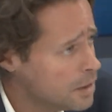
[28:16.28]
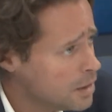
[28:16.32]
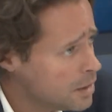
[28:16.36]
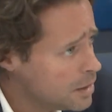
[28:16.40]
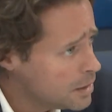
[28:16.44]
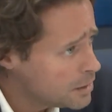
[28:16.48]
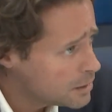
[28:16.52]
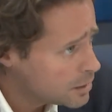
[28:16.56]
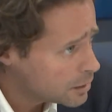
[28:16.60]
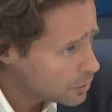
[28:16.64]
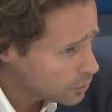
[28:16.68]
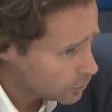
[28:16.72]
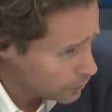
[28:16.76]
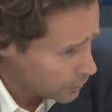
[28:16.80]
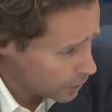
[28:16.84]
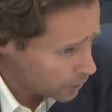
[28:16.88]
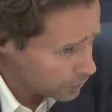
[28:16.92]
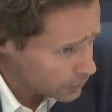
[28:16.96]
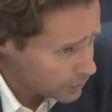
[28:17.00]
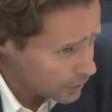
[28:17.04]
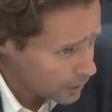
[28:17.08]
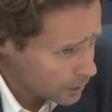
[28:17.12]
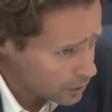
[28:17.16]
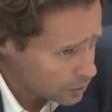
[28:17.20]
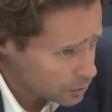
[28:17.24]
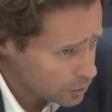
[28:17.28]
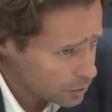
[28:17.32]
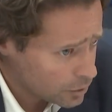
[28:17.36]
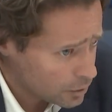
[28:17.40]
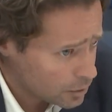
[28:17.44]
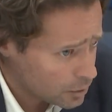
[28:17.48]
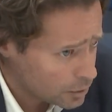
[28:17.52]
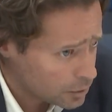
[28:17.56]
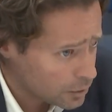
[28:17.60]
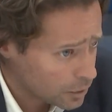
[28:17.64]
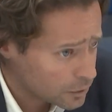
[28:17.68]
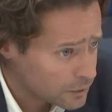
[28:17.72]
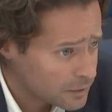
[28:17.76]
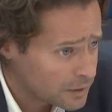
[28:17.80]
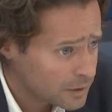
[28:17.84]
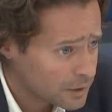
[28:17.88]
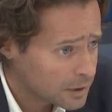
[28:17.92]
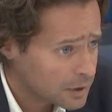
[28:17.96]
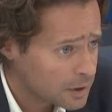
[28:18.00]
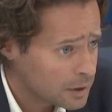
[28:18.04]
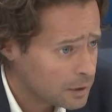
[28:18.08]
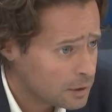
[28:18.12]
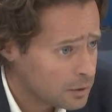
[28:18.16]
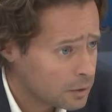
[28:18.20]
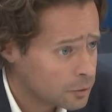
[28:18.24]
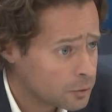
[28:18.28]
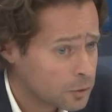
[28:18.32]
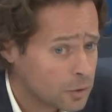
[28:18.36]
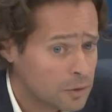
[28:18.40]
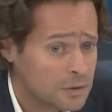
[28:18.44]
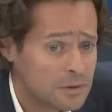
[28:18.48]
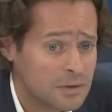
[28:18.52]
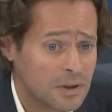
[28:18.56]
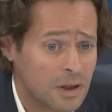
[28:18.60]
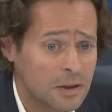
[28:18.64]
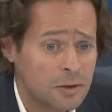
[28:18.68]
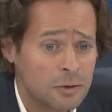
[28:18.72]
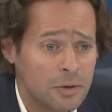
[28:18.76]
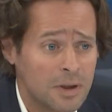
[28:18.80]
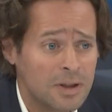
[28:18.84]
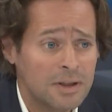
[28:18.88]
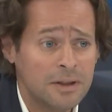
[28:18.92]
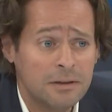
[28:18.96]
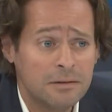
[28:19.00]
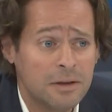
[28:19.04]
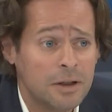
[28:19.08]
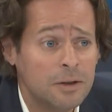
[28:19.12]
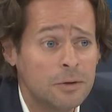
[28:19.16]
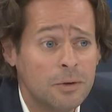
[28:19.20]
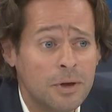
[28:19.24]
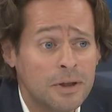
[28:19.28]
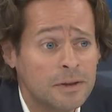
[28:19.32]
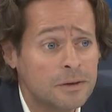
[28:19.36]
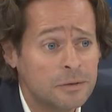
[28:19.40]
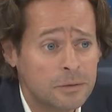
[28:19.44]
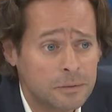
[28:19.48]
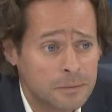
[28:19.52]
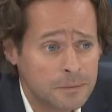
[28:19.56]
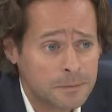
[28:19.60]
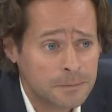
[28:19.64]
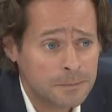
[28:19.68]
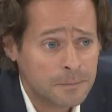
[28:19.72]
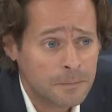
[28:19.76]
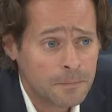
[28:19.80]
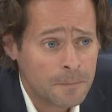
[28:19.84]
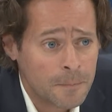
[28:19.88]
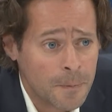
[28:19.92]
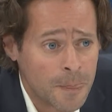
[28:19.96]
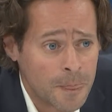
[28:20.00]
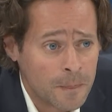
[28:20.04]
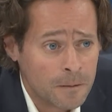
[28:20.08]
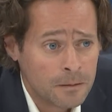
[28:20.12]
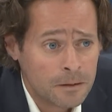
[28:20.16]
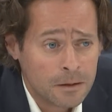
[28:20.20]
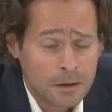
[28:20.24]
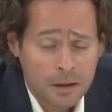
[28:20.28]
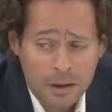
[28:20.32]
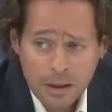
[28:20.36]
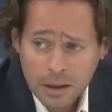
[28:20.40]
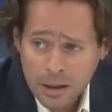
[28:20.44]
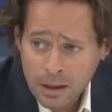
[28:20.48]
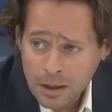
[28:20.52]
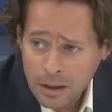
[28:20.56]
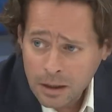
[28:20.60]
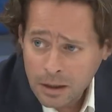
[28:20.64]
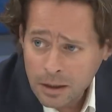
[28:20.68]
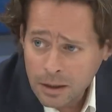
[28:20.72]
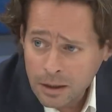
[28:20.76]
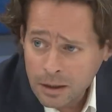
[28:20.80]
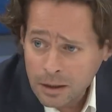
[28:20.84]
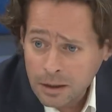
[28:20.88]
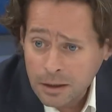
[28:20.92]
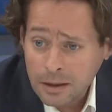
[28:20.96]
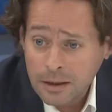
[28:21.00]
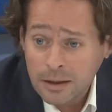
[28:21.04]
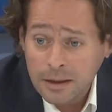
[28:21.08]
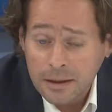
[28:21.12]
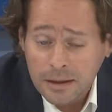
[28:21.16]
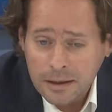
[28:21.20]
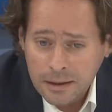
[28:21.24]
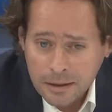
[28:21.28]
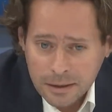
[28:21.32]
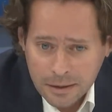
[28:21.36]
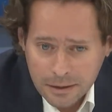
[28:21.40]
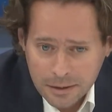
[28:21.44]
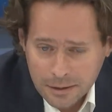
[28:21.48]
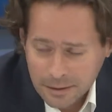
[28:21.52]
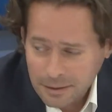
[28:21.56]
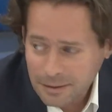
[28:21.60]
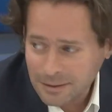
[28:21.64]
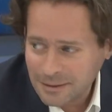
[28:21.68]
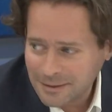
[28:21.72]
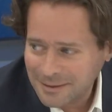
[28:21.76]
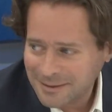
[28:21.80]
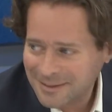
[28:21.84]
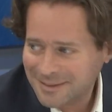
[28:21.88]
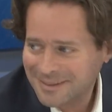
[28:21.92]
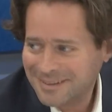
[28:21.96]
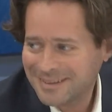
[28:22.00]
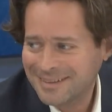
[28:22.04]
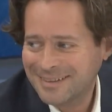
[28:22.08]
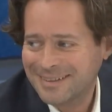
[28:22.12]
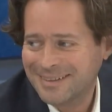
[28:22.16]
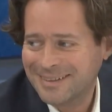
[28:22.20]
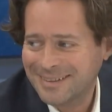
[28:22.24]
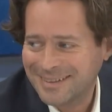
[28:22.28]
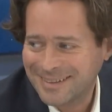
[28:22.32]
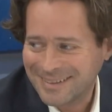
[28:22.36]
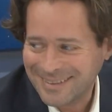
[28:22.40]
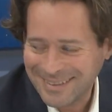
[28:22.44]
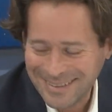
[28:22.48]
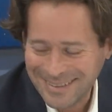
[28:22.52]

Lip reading: for human resources. It's great. We're looking at the annual appraisals. We're